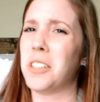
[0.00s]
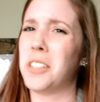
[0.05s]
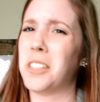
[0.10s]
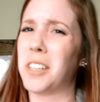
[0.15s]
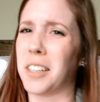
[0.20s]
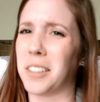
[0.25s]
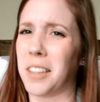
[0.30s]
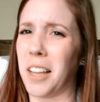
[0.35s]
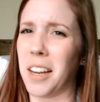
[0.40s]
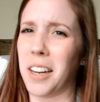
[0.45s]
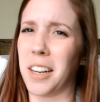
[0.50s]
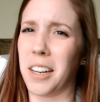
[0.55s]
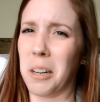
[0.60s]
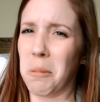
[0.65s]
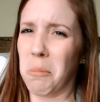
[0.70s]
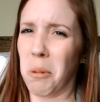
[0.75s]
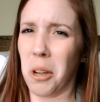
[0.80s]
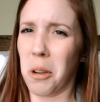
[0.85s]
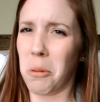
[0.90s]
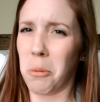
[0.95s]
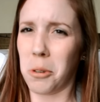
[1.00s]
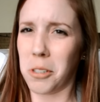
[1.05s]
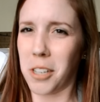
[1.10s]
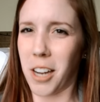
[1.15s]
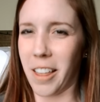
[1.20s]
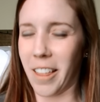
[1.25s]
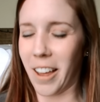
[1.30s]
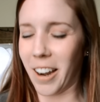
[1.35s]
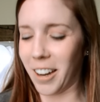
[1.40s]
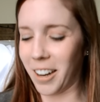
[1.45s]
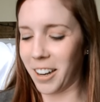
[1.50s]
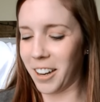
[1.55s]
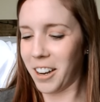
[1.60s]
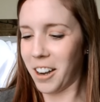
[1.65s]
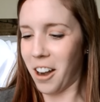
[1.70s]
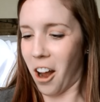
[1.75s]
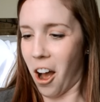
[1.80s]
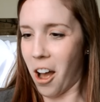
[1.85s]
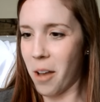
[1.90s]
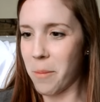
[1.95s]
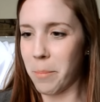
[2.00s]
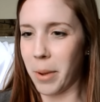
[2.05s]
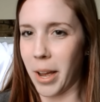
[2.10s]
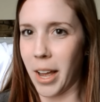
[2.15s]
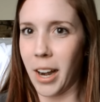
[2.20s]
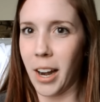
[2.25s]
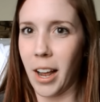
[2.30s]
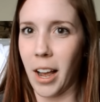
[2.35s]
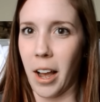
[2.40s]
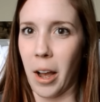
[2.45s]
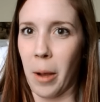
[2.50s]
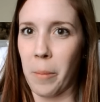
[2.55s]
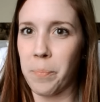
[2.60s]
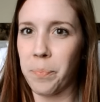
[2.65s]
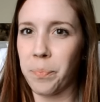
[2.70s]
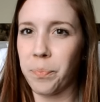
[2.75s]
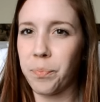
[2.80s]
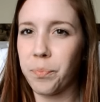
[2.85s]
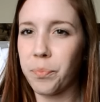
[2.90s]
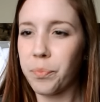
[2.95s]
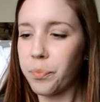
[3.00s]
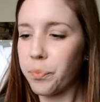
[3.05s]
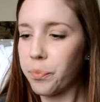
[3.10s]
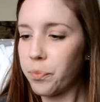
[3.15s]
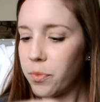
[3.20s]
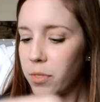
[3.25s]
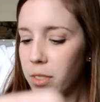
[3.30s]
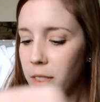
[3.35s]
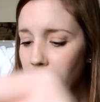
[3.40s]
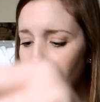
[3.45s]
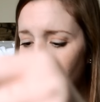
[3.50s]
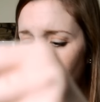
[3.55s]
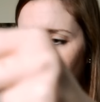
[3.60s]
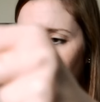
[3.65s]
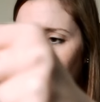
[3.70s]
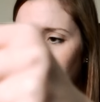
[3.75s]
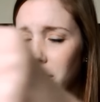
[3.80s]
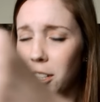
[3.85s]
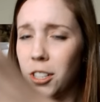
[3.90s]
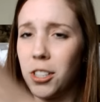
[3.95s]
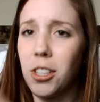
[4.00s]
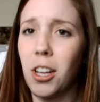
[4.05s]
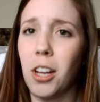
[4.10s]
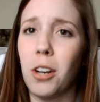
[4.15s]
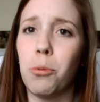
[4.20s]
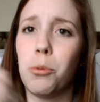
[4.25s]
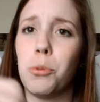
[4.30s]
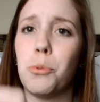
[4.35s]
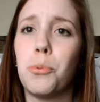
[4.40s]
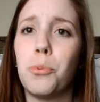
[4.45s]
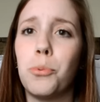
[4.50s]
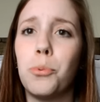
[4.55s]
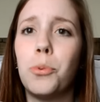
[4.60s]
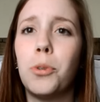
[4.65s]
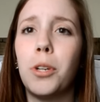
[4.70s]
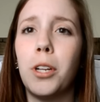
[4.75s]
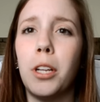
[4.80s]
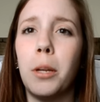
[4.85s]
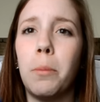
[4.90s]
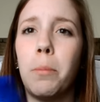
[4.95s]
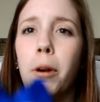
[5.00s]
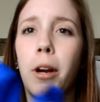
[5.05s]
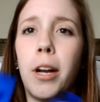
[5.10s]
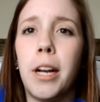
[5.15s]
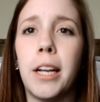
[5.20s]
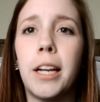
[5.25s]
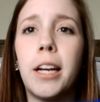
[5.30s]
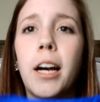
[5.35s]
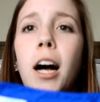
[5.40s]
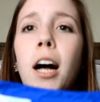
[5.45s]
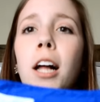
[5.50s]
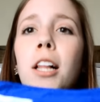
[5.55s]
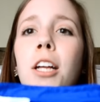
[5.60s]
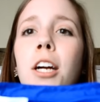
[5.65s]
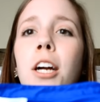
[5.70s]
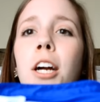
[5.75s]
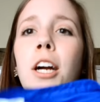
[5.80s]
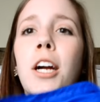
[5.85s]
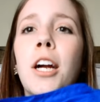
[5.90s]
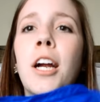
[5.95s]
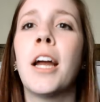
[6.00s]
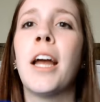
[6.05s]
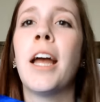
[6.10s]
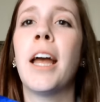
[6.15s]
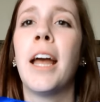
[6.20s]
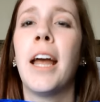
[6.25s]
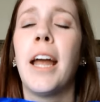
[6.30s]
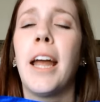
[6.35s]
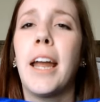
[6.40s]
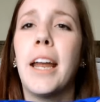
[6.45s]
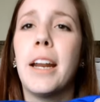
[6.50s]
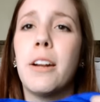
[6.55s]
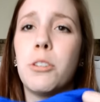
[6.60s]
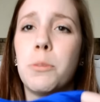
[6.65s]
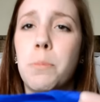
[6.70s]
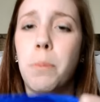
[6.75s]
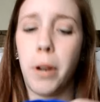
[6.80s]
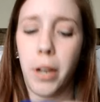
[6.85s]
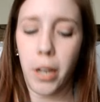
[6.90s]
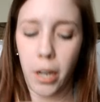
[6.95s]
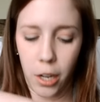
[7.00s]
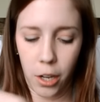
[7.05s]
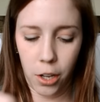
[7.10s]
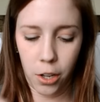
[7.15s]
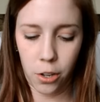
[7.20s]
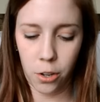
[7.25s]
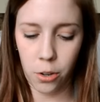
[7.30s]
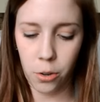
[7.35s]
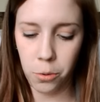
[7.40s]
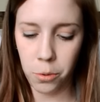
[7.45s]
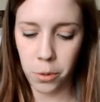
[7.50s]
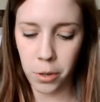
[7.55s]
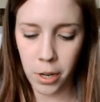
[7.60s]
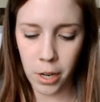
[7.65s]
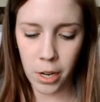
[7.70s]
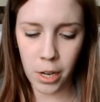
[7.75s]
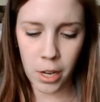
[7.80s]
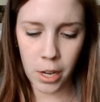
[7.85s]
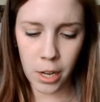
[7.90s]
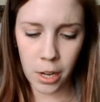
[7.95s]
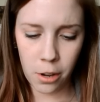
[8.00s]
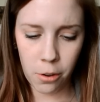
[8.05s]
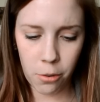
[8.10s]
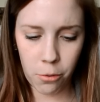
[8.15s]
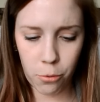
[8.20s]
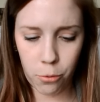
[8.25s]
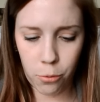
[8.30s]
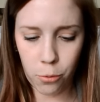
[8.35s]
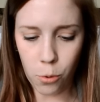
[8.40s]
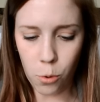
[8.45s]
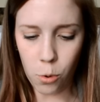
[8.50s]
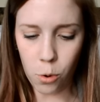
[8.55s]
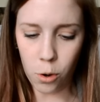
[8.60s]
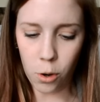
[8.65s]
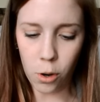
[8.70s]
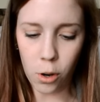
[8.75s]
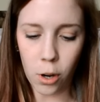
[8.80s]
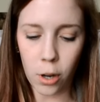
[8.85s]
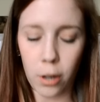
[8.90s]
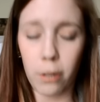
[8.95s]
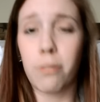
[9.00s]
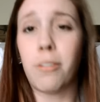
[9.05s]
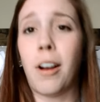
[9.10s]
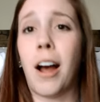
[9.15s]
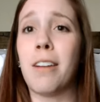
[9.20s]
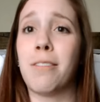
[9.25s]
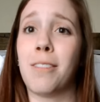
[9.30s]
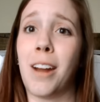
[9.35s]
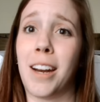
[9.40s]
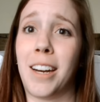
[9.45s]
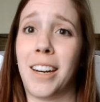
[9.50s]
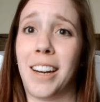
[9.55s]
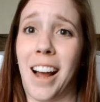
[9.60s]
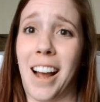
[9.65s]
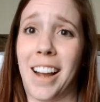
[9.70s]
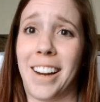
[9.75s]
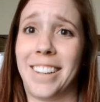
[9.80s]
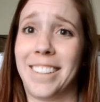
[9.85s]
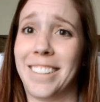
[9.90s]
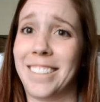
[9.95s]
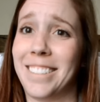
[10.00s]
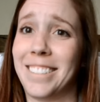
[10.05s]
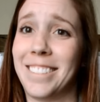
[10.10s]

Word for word: just tuck that in. I probably won't tie that in a knot. But um, anyways, I just thought it was really pretty color, and it was brand new for five ninety-nine.